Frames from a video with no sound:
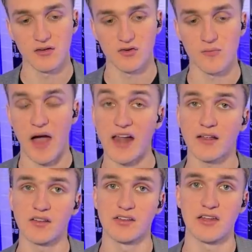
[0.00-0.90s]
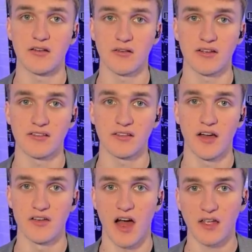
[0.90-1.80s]
dramatically decrease
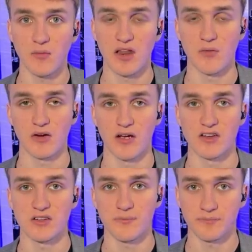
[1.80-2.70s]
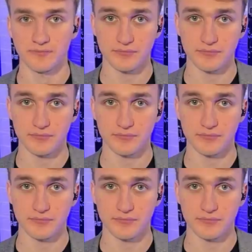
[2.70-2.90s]
undocumented immigration,